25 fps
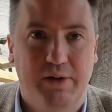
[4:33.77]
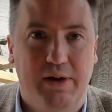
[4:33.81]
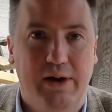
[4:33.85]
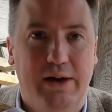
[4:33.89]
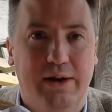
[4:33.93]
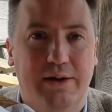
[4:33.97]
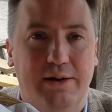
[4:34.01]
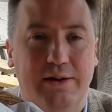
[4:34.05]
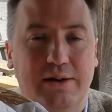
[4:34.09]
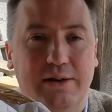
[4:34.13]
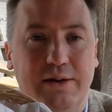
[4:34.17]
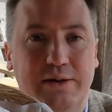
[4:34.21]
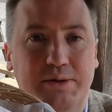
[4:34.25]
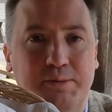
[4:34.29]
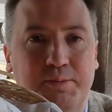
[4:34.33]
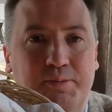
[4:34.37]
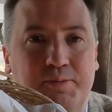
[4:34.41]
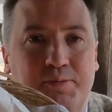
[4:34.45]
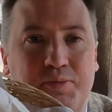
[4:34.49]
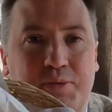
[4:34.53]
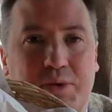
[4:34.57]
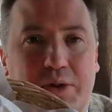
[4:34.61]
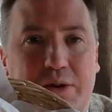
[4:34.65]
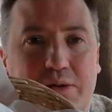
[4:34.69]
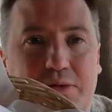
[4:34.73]
a
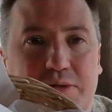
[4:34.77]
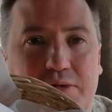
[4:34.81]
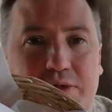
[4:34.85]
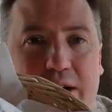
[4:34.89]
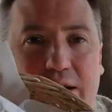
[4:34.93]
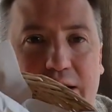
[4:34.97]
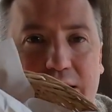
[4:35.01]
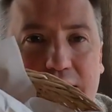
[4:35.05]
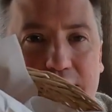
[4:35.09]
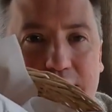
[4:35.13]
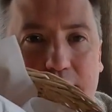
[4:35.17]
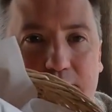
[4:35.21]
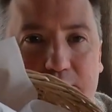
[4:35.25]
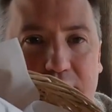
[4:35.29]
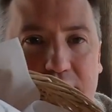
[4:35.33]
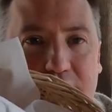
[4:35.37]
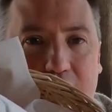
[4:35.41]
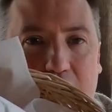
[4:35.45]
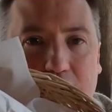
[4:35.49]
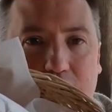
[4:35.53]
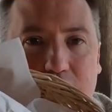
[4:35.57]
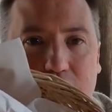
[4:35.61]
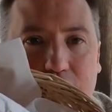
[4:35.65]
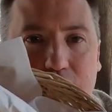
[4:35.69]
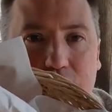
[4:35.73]
fairly
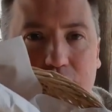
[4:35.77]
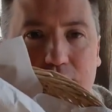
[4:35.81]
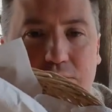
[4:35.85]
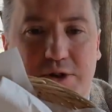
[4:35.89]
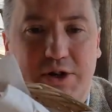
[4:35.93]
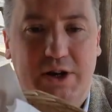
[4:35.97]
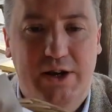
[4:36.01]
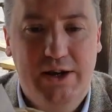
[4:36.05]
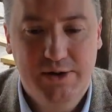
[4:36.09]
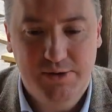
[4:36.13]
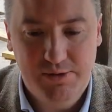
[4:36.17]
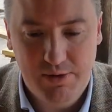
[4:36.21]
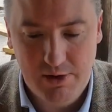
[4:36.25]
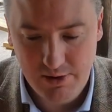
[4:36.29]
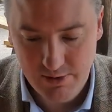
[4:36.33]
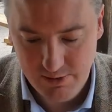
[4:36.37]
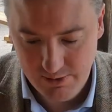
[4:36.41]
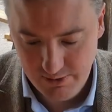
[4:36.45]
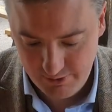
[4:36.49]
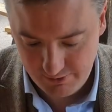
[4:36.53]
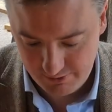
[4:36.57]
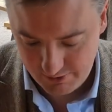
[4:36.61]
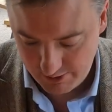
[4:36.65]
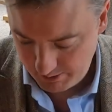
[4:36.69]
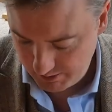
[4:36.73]
substantial cheese roll
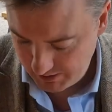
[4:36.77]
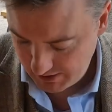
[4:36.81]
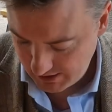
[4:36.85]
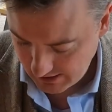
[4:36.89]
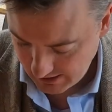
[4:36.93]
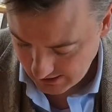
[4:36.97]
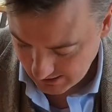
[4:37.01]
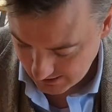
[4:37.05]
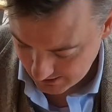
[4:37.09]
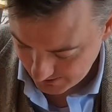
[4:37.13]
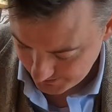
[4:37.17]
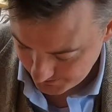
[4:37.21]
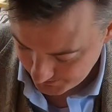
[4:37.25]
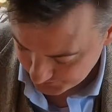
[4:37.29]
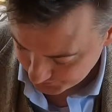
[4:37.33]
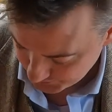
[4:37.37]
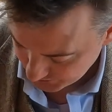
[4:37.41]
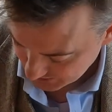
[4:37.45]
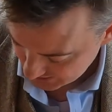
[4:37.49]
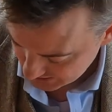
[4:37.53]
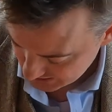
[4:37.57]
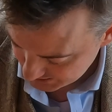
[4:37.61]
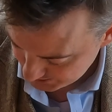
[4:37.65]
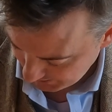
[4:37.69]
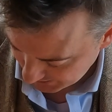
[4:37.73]
from the
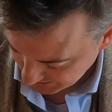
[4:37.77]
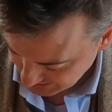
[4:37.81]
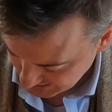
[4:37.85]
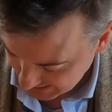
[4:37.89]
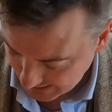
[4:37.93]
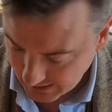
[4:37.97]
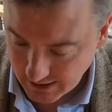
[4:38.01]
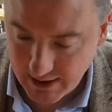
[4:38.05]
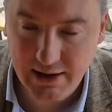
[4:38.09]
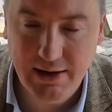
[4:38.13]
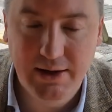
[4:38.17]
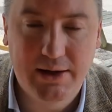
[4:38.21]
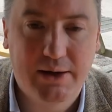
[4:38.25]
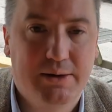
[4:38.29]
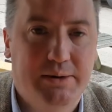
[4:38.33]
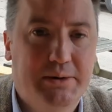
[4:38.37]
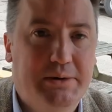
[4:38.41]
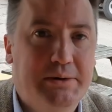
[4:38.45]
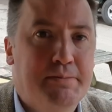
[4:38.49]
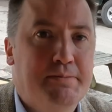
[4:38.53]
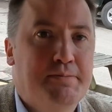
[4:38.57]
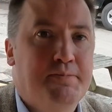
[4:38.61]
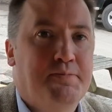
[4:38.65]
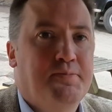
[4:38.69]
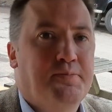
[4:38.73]
spectacular
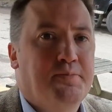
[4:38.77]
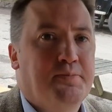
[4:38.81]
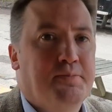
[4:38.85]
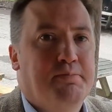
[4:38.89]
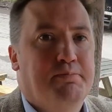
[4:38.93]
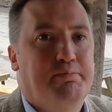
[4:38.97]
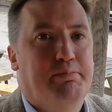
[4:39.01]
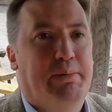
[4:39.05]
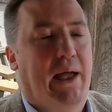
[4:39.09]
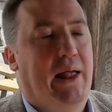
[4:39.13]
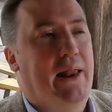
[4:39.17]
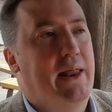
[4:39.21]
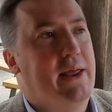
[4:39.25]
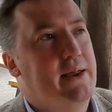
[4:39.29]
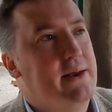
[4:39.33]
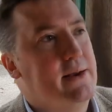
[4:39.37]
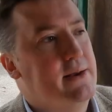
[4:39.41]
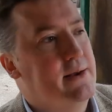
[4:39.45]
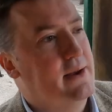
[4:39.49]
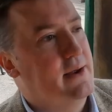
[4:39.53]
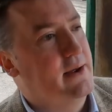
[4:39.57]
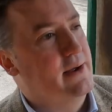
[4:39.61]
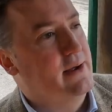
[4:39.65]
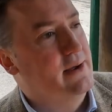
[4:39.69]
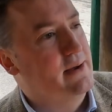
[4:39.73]
Bell
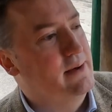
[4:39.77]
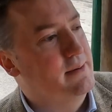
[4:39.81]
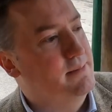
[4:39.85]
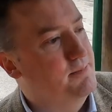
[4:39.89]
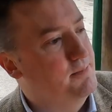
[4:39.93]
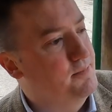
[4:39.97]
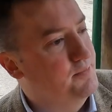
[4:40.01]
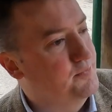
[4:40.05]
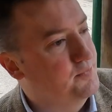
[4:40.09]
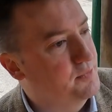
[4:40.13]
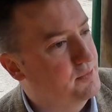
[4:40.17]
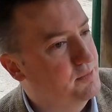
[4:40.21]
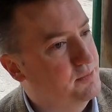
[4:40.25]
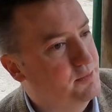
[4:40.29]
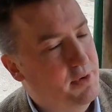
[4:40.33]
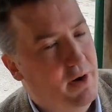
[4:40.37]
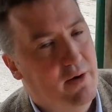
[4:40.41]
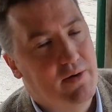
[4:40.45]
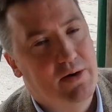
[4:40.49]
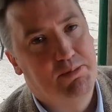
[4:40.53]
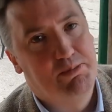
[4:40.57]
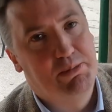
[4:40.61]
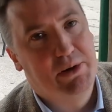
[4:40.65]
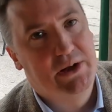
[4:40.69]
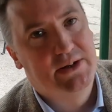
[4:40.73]
Inn.
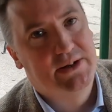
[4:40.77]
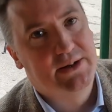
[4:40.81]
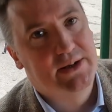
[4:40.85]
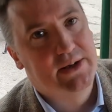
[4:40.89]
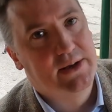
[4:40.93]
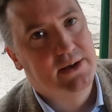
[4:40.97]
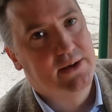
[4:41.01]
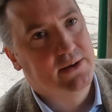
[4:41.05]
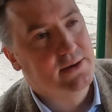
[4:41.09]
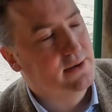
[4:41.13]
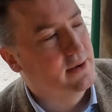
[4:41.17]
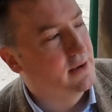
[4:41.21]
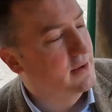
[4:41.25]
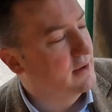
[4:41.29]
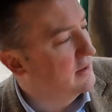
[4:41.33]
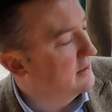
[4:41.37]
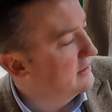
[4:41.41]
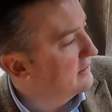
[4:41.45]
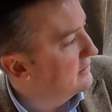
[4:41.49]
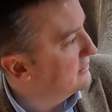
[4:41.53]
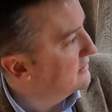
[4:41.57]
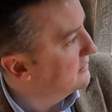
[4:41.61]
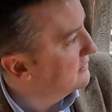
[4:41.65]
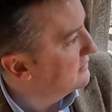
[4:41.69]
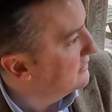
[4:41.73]
Very busy
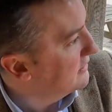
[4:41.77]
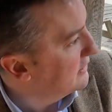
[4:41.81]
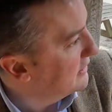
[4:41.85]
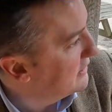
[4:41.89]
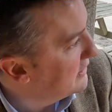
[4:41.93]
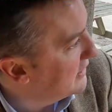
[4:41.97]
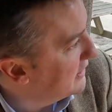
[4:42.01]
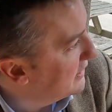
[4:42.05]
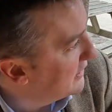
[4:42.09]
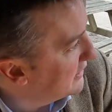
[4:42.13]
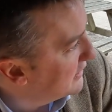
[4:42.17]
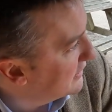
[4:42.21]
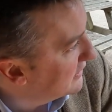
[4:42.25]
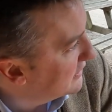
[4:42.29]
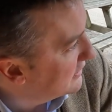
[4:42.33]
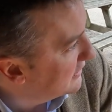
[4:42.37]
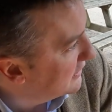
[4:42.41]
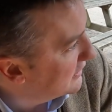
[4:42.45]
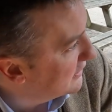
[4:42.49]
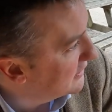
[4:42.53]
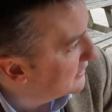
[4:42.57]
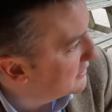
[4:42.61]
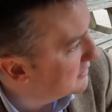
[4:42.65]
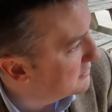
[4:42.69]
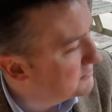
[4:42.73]
in there,
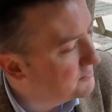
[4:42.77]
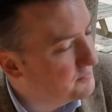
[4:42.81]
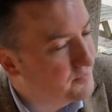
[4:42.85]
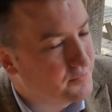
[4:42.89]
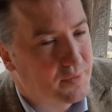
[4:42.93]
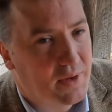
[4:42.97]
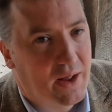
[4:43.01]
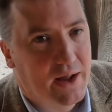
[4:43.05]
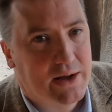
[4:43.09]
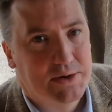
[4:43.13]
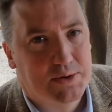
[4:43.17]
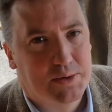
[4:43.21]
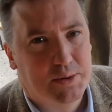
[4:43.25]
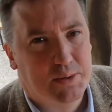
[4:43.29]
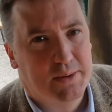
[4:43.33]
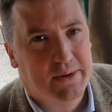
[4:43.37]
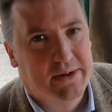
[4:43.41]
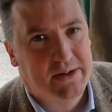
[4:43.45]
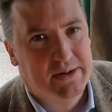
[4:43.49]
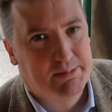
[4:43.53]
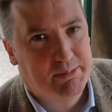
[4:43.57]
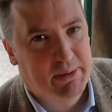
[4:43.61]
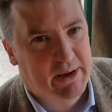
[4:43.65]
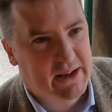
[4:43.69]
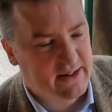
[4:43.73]
as
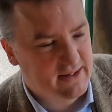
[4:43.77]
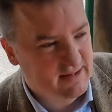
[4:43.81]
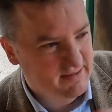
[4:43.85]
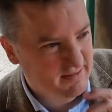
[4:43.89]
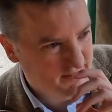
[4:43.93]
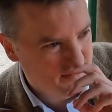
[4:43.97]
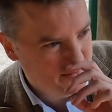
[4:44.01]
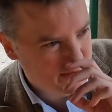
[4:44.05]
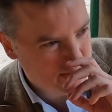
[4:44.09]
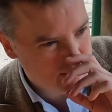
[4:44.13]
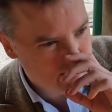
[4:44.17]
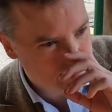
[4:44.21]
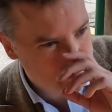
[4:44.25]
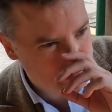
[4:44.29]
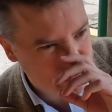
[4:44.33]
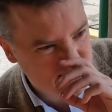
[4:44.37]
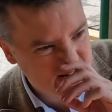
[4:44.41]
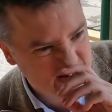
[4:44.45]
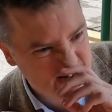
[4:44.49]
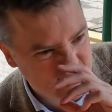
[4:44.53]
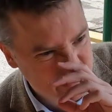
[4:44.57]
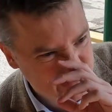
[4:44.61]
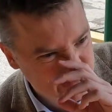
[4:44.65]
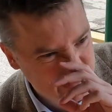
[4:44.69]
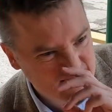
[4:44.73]
always. Feels a
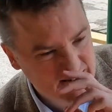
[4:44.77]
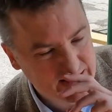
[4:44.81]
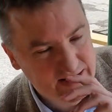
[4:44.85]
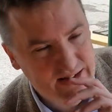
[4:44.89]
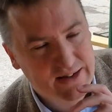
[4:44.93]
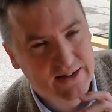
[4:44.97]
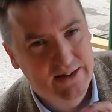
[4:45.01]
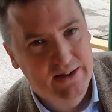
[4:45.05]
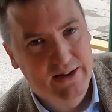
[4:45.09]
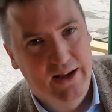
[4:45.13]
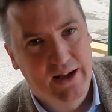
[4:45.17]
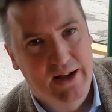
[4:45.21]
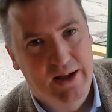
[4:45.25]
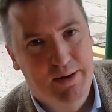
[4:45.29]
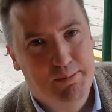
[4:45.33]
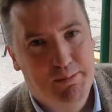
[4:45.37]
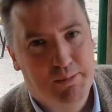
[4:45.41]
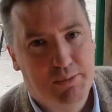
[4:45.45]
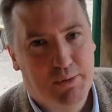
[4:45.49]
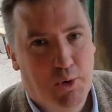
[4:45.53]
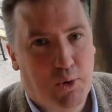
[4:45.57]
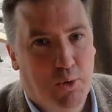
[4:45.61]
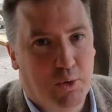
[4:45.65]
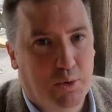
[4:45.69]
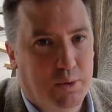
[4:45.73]
bit
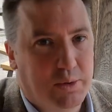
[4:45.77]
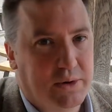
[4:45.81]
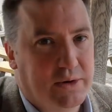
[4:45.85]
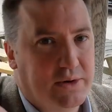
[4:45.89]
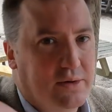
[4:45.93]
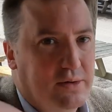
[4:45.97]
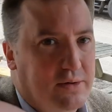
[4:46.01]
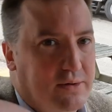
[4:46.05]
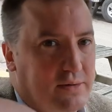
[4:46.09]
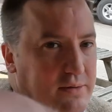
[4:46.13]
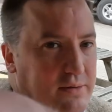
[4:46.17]
awkward